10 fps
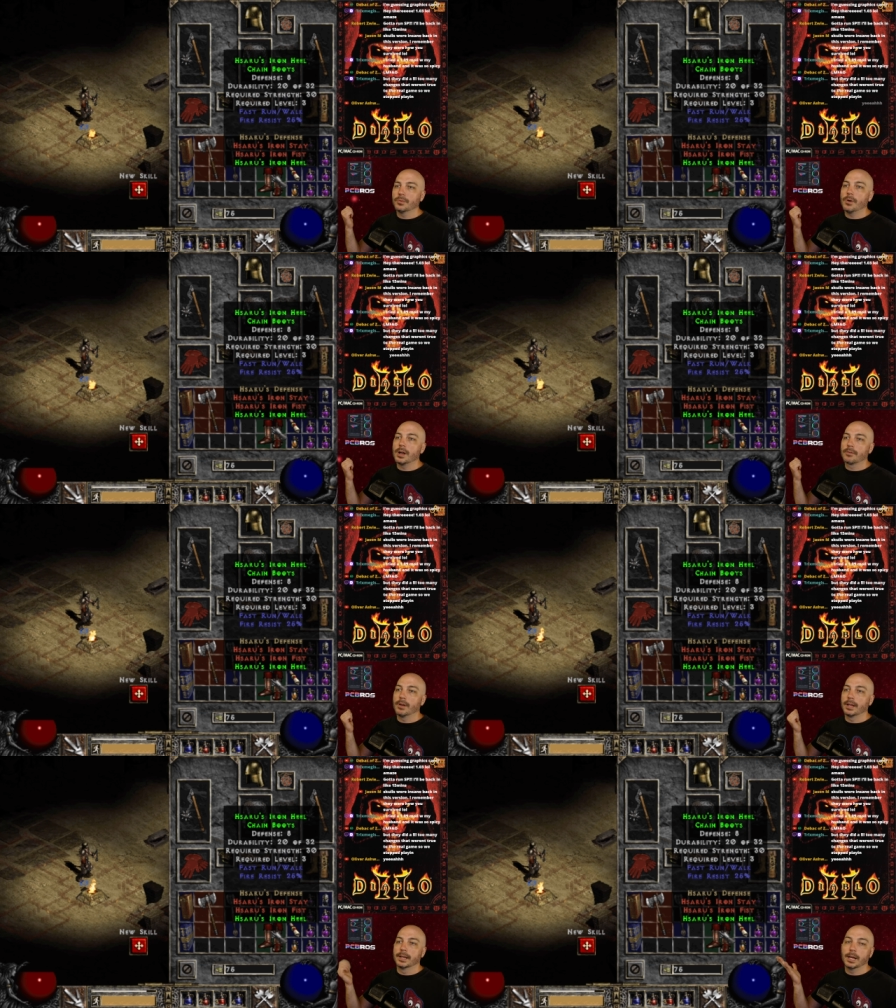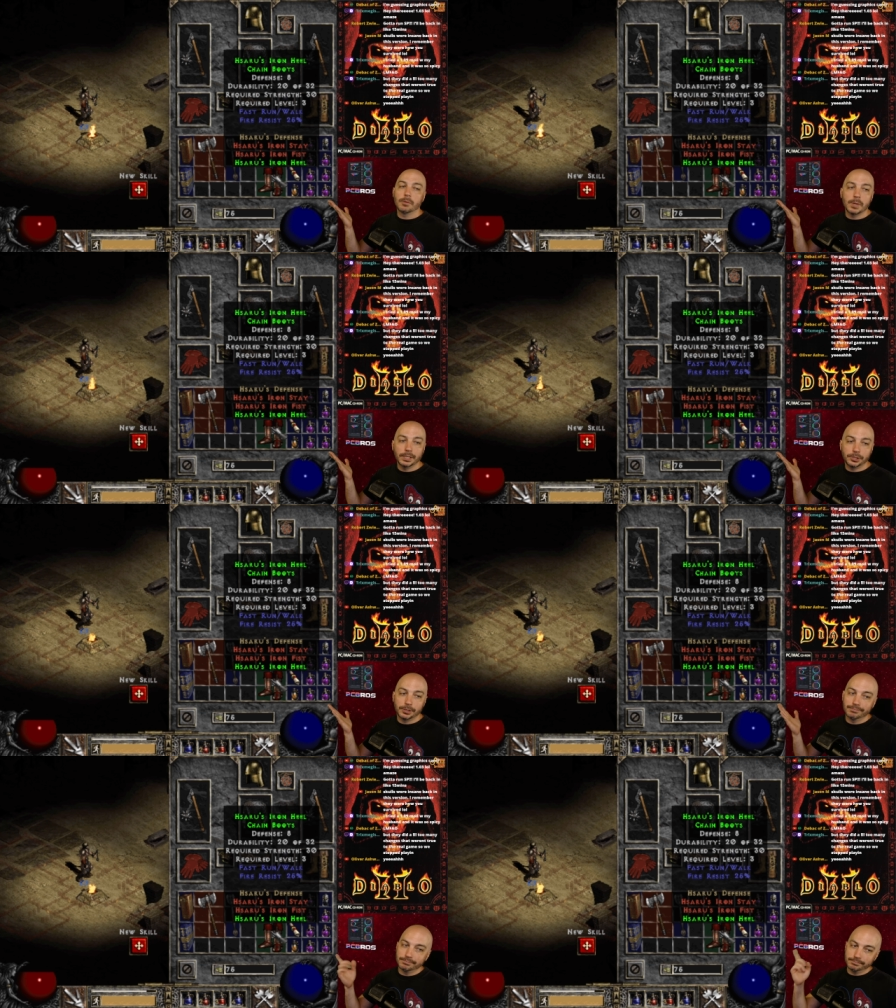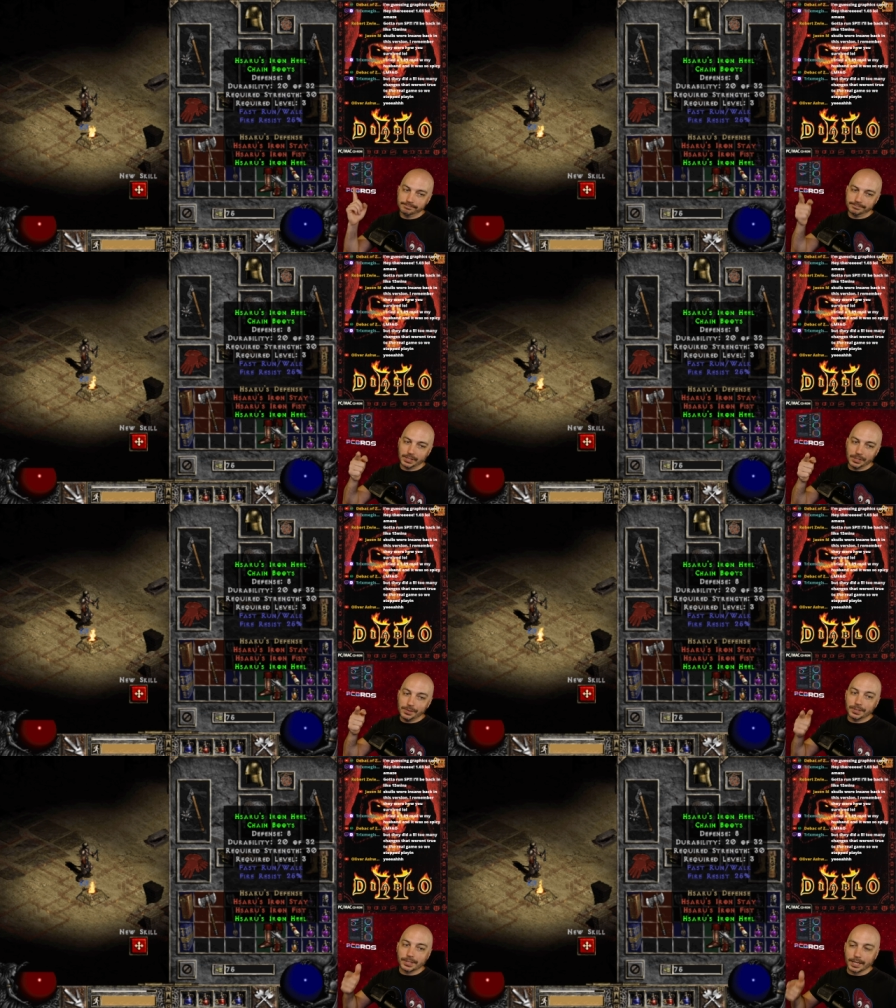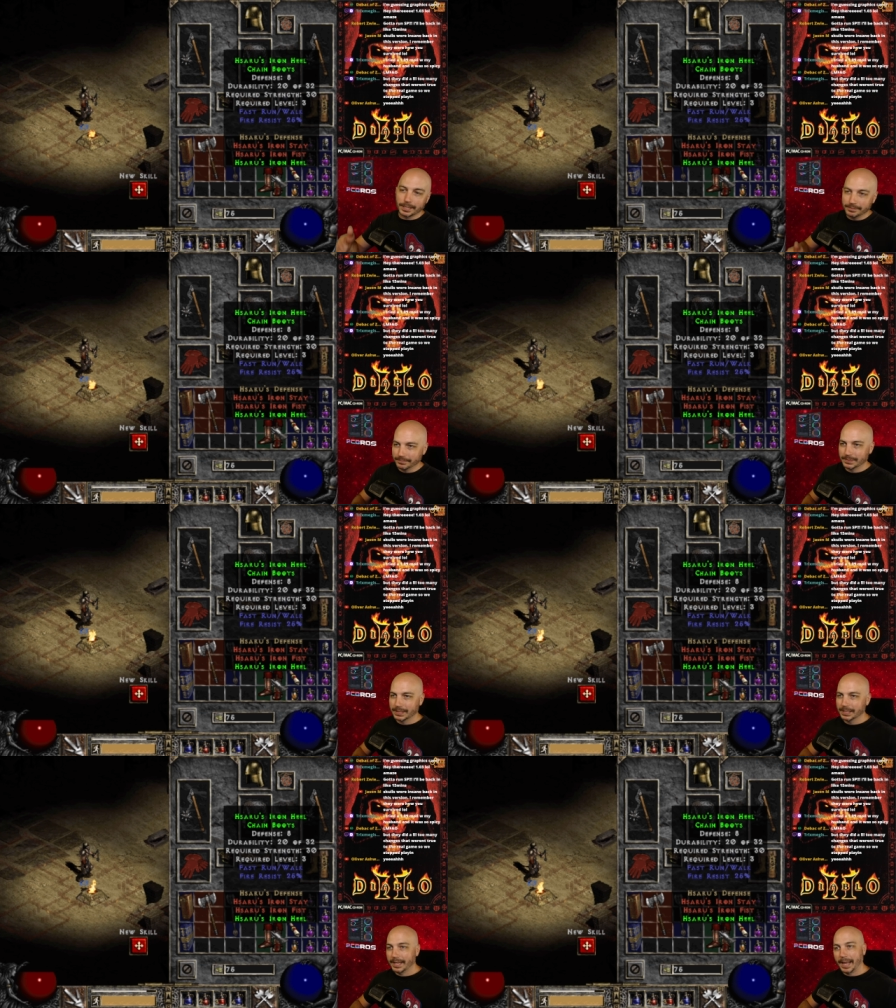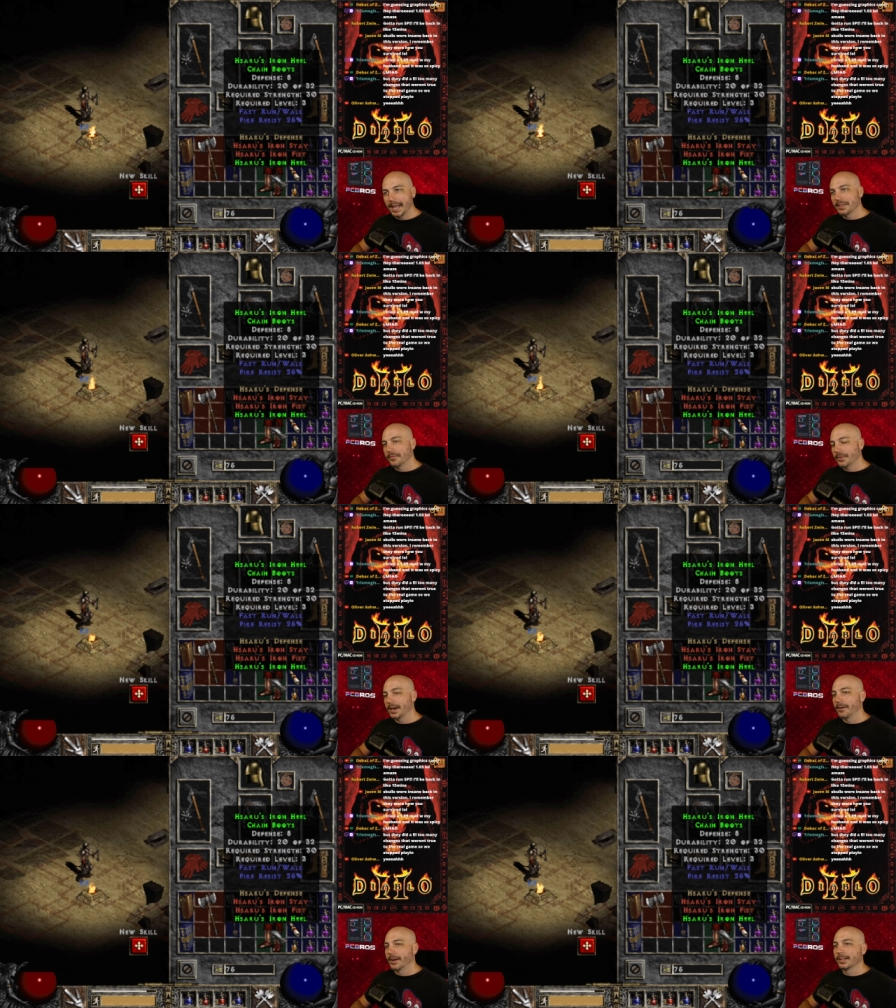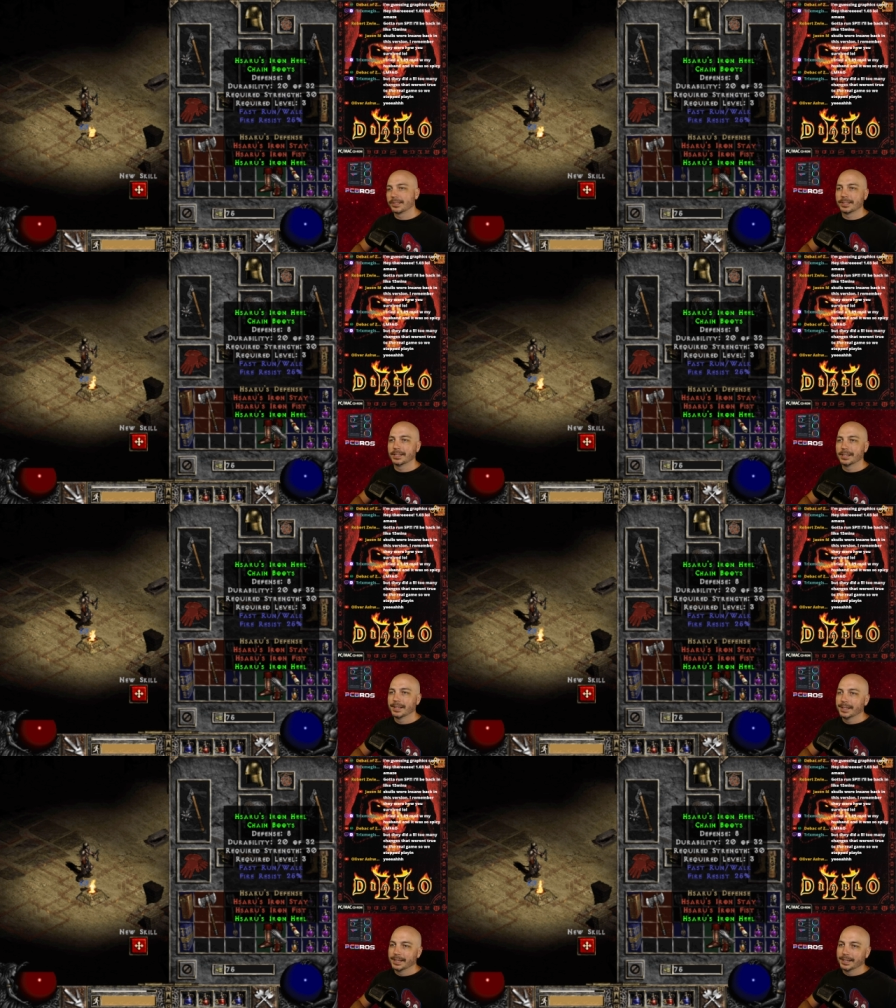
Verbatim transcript: Now, there aren't all the crazy uniques and stuff there are in LOD, so these are actually a great option.